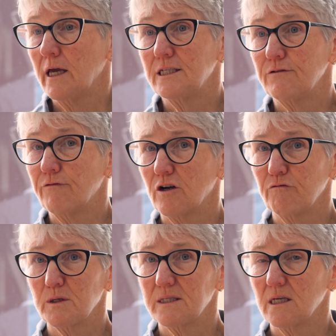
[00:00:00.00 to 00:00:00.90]

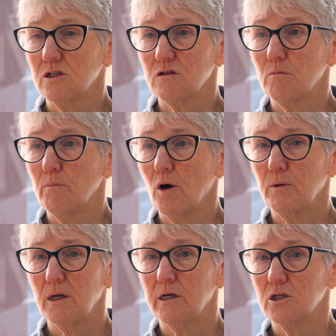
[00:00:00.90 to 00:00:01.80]
85% of the
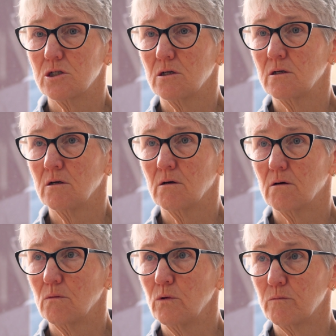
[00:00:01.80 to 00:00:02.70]
population
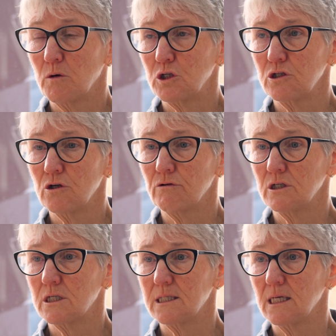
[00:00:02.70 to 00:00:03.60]
with motor
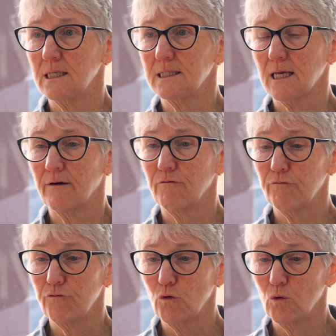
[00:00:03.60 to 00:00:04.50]
neurone disease have
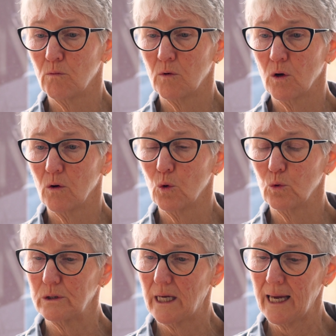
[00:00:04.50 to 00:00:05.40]
a form
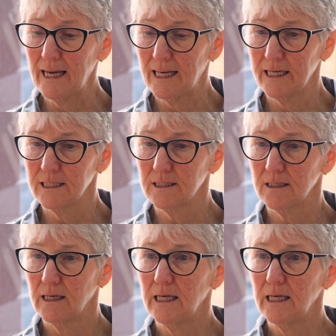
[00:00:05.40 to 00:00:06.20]
called ALS,